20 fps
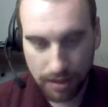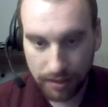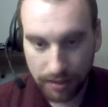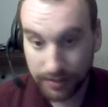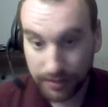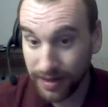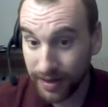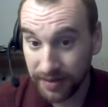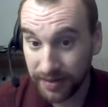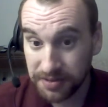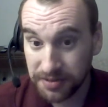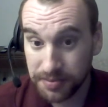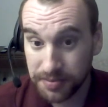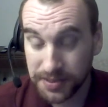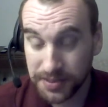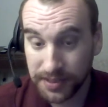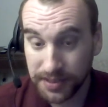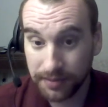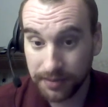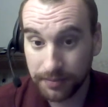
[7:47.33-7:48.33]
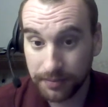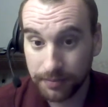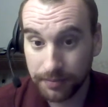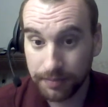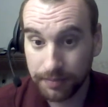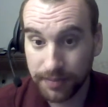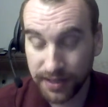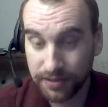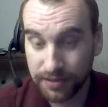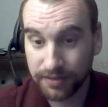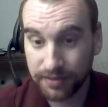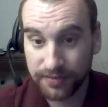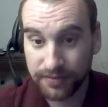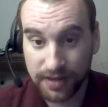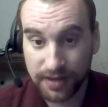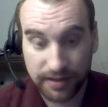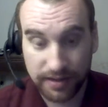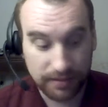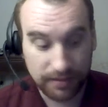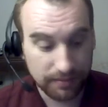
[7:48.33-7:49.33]
Not 100%, but I could have
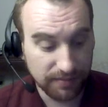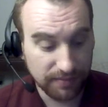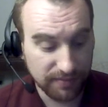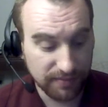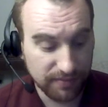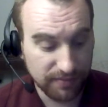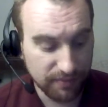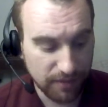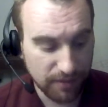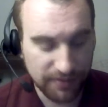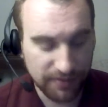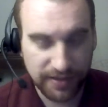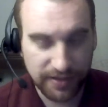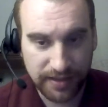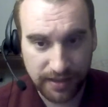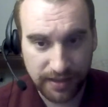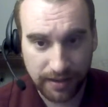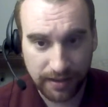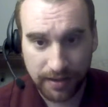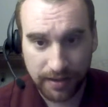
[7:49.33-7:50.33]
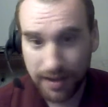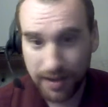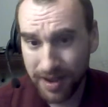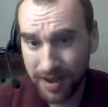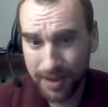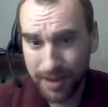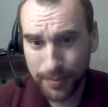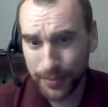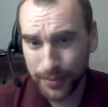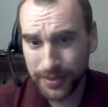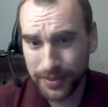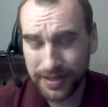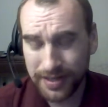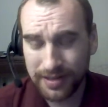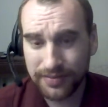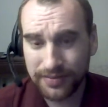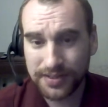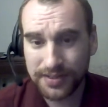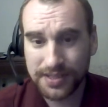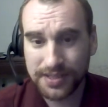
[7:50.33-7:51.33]
gotten a rough idea. But we didn't
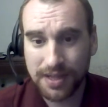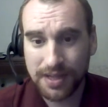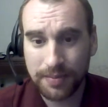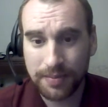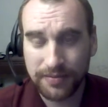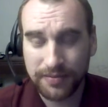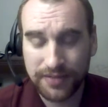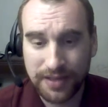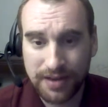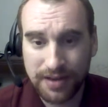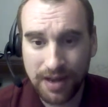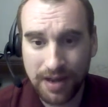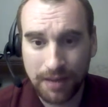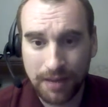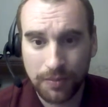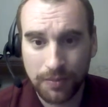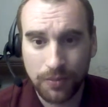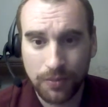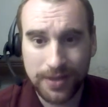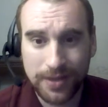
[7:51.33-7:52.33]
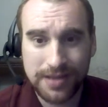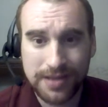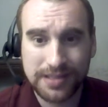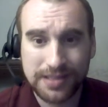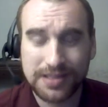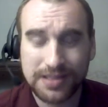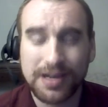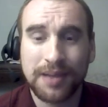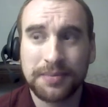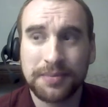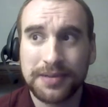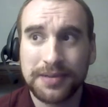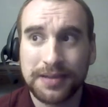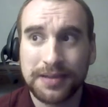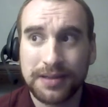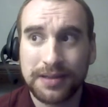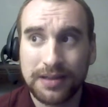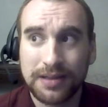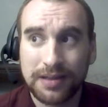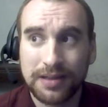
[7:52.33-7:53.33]
even stop at Vietnam. We stopped
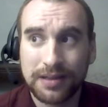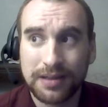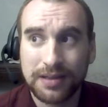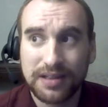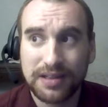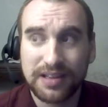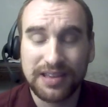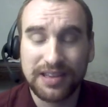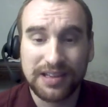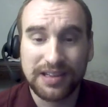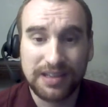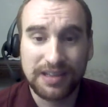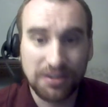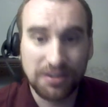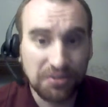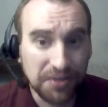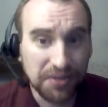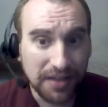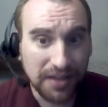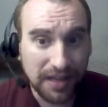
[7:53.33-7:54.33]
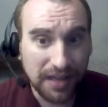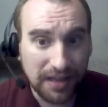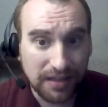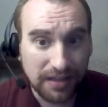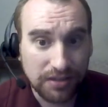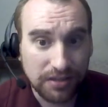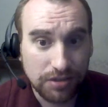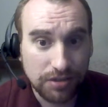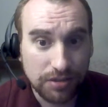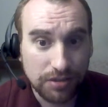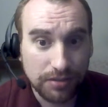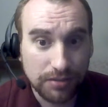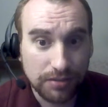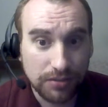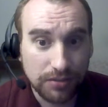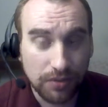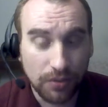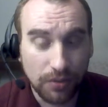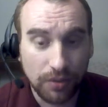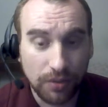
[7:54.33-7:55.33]
in the Gilded Age,
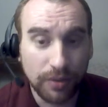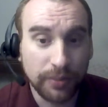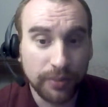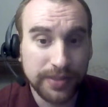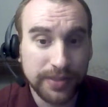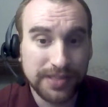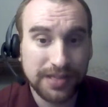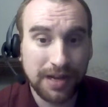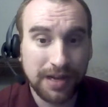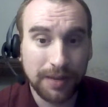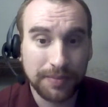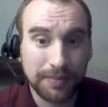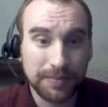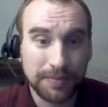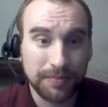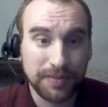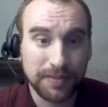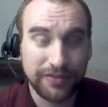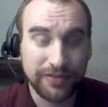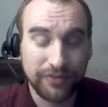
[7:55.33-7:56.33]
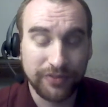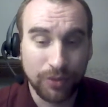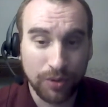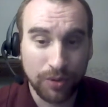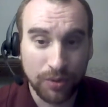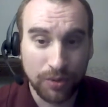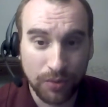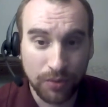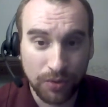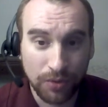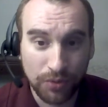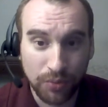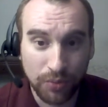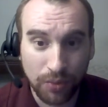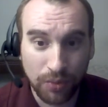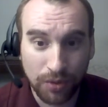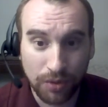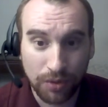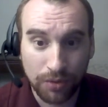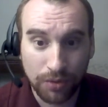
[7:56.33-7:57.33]
or we stopped before World
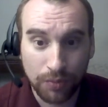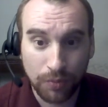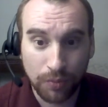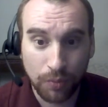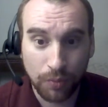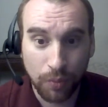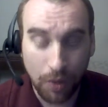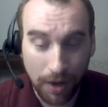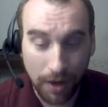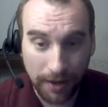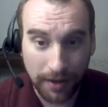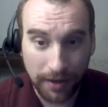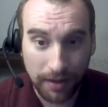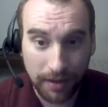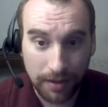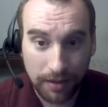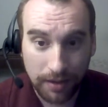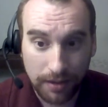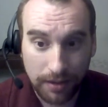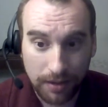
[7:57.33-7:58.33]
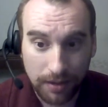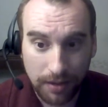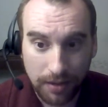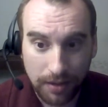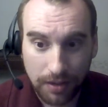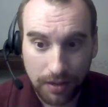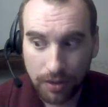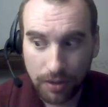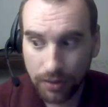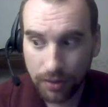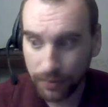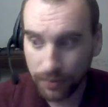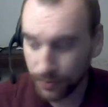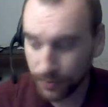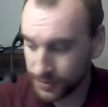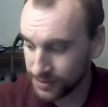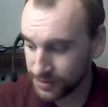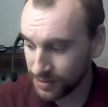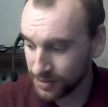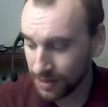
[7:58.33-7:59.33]
War I, or
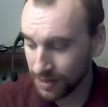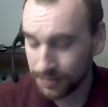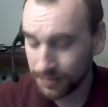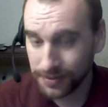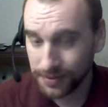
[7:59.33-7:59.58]
we stopped